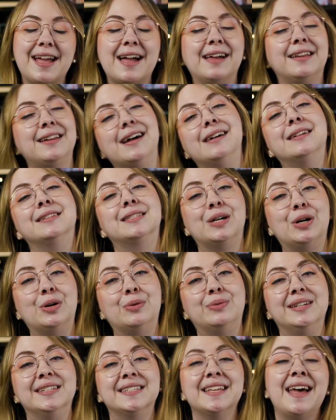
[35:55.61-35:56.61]
And as
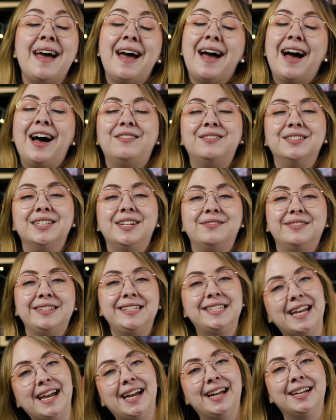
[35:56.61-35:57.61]
always, have a lovely
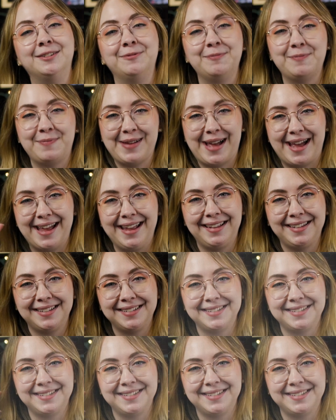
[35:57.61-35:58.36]
day. Bye.